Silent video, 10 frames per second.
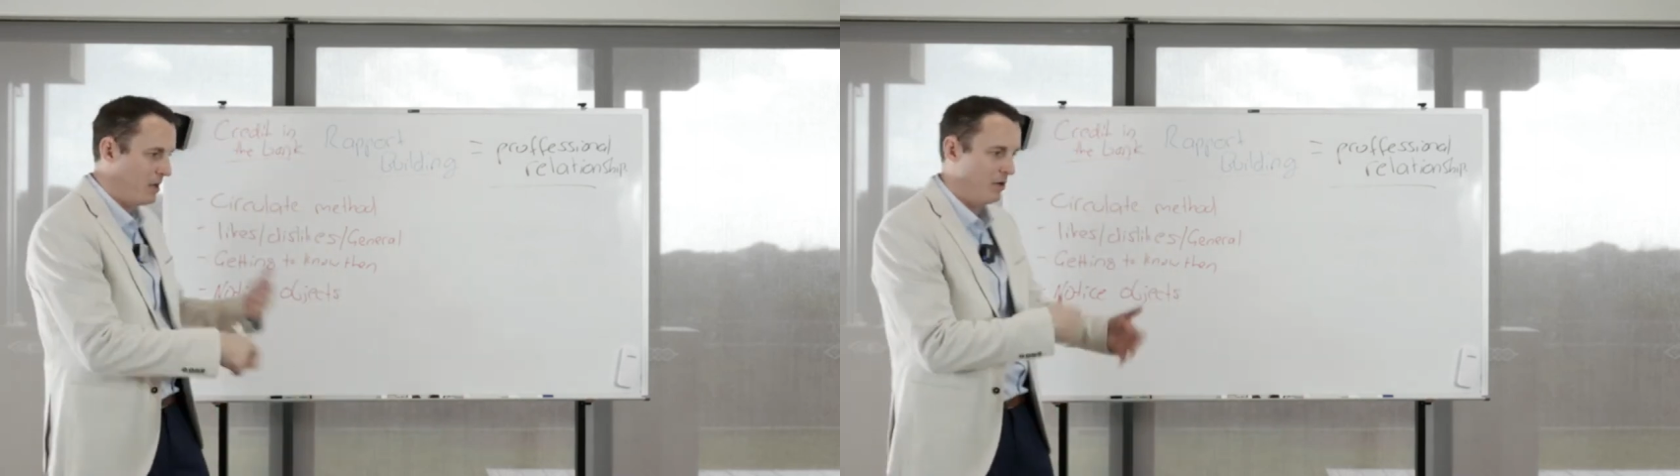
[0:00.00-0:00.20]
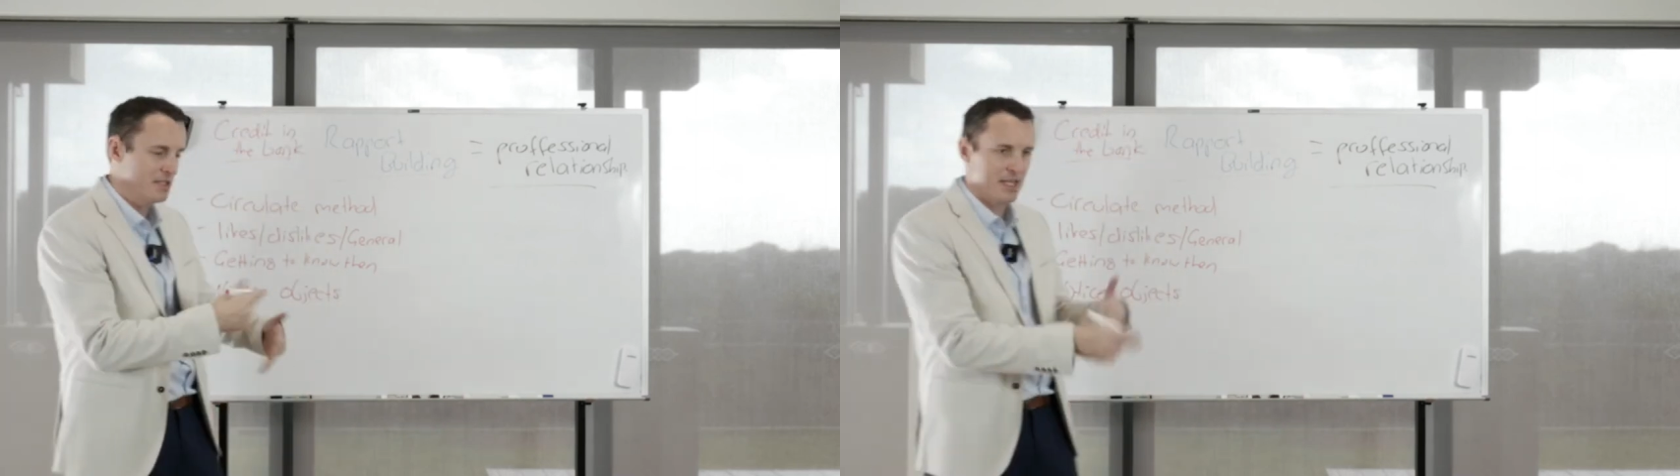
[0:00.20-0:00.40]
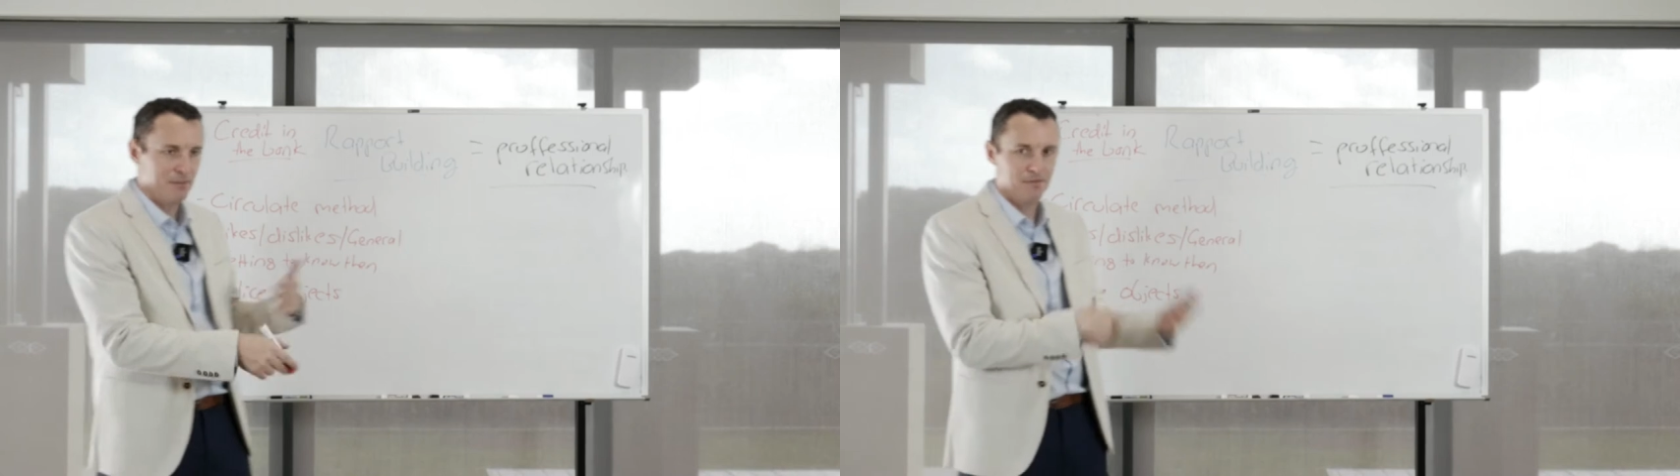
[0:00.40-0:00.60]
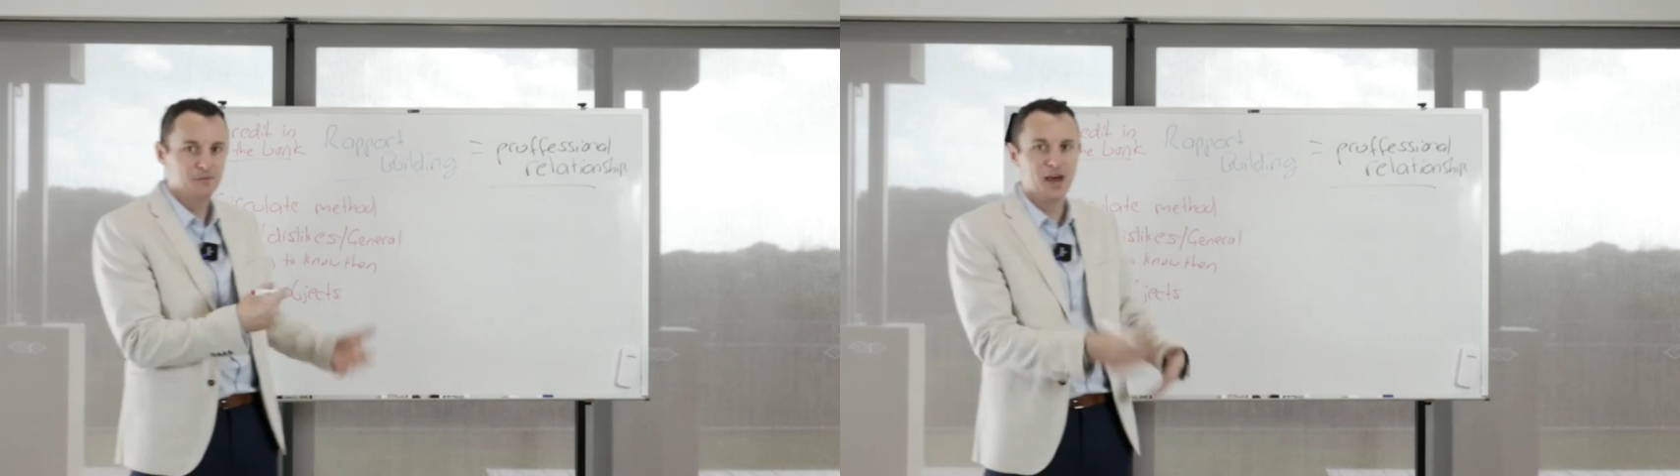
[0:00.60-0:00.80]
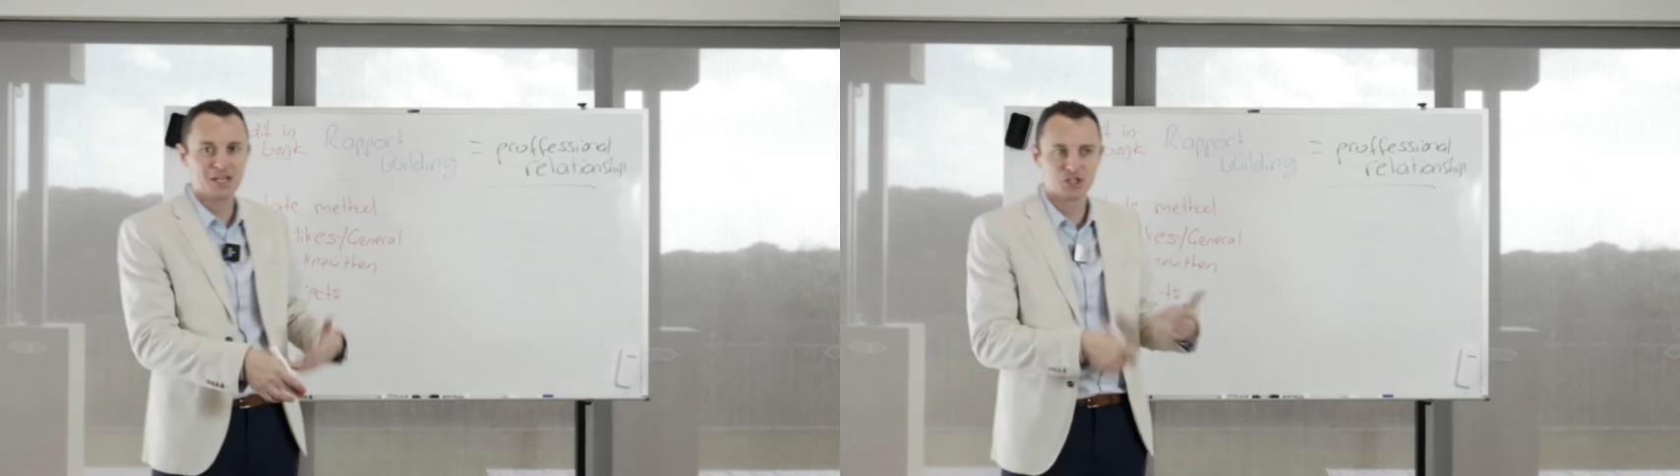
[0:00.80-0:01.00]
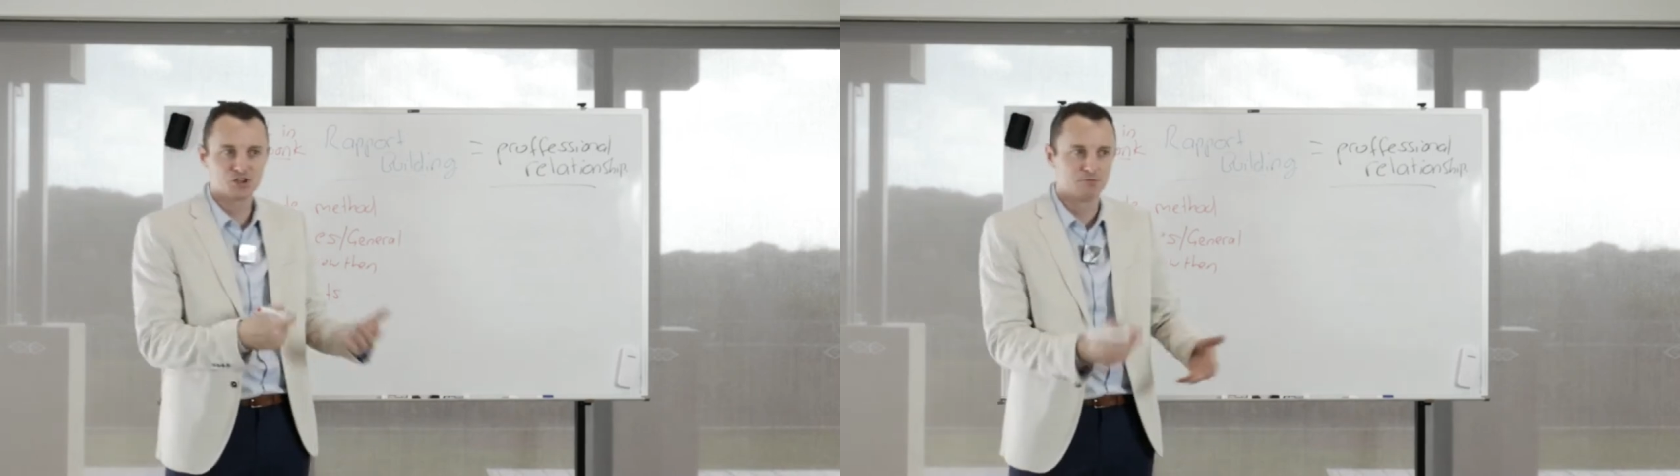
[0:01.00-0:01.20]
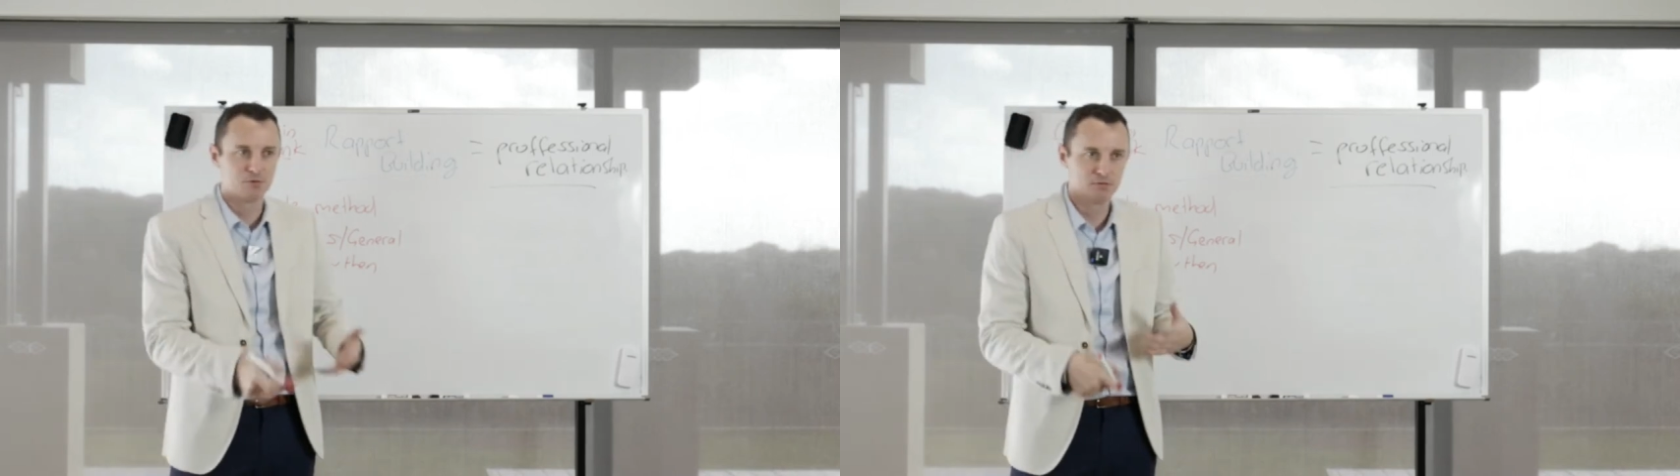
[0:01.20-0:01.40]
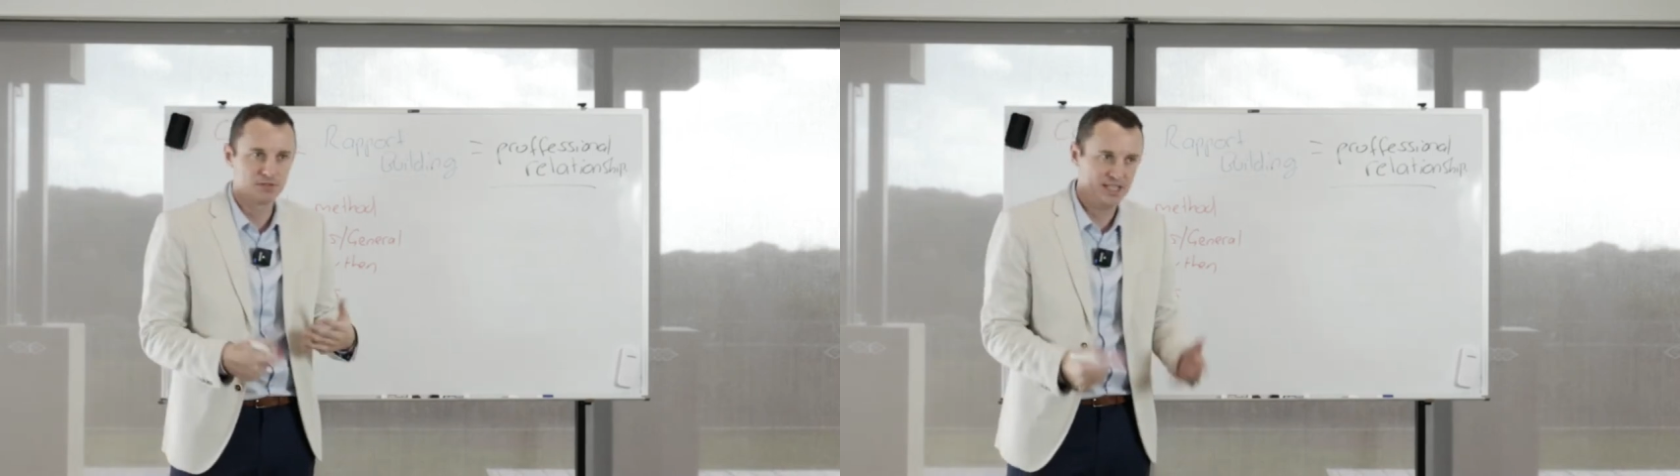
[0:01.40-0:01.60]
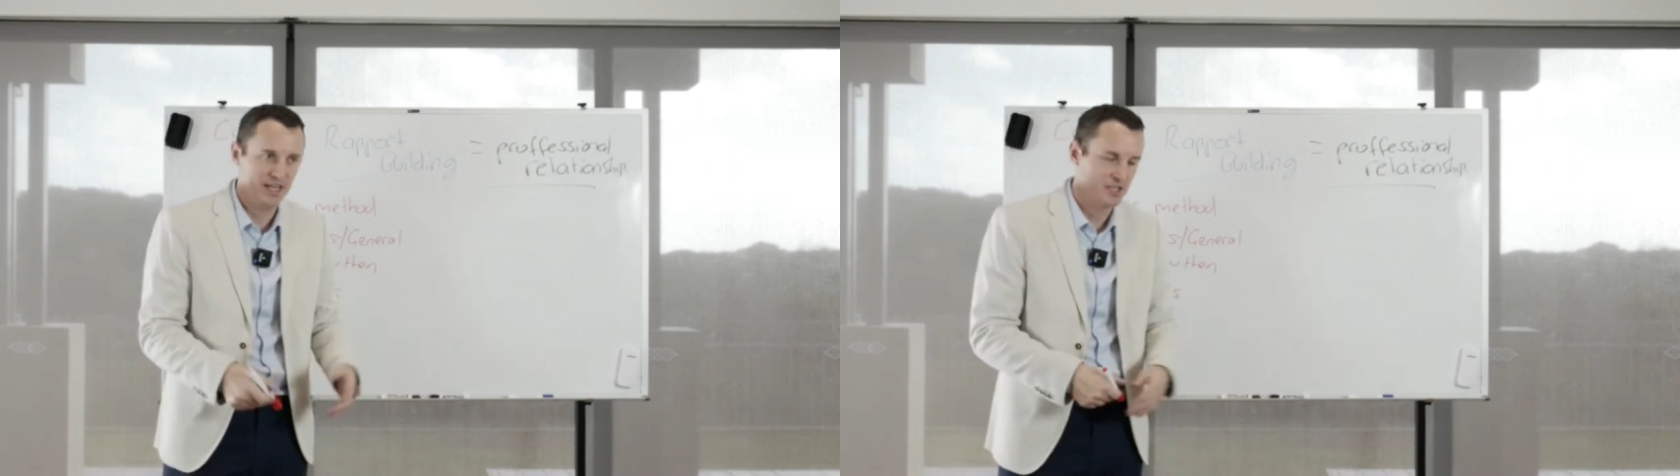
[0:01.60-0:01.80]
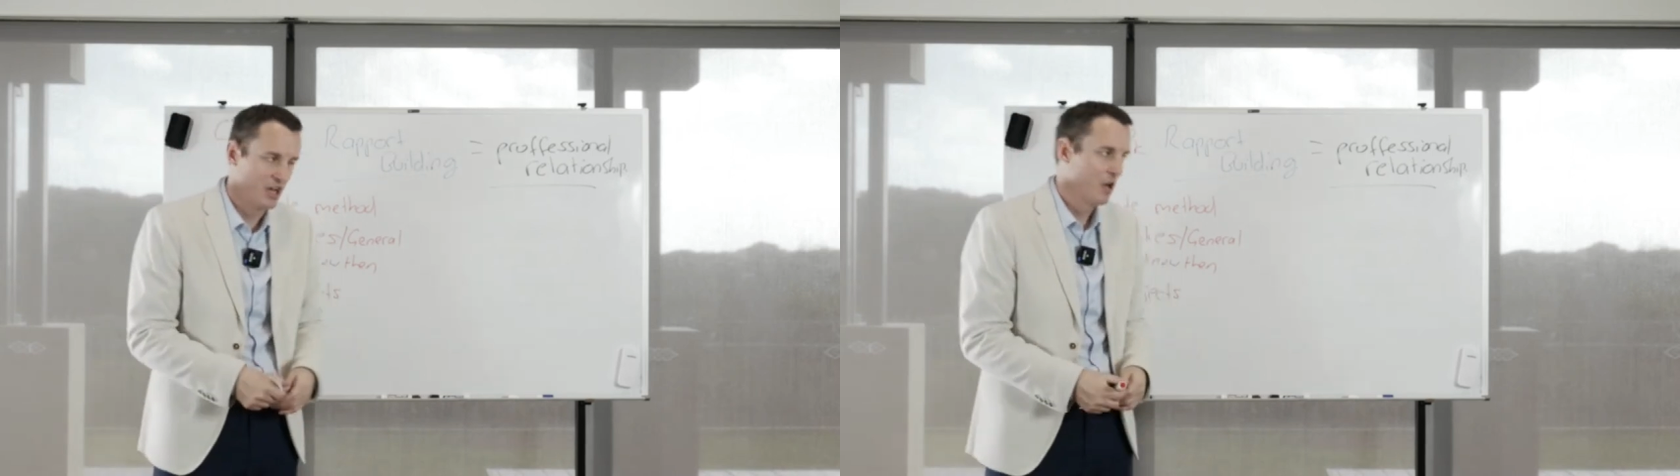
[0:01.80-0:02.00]
on some fashionable
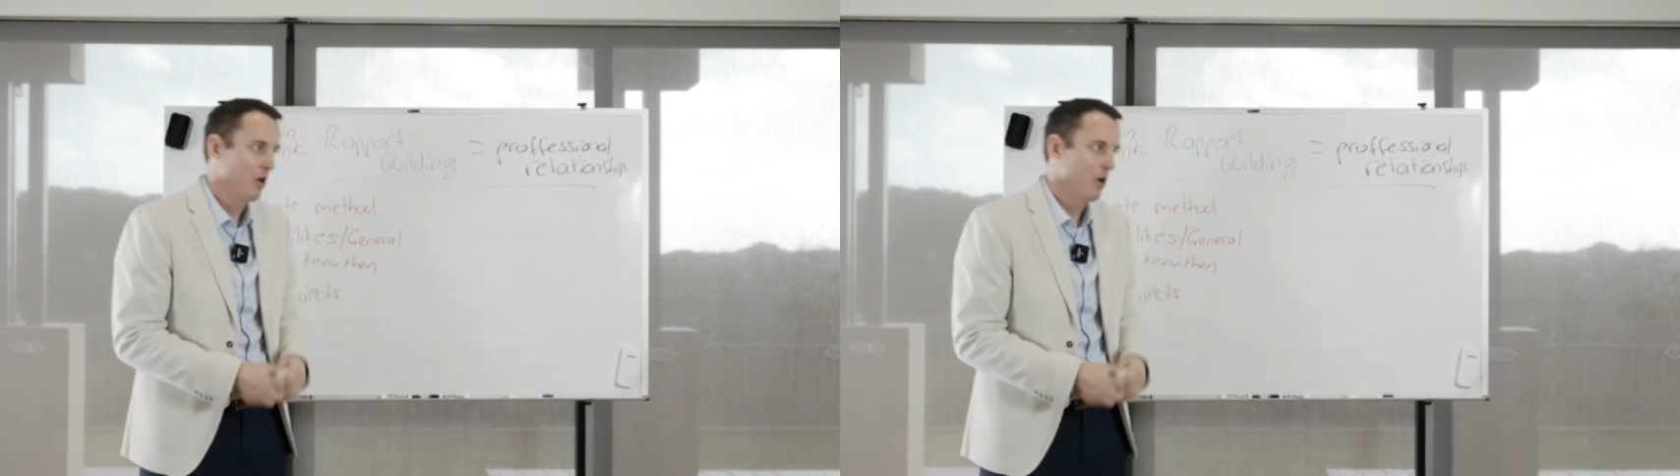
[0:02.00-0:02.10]
sense.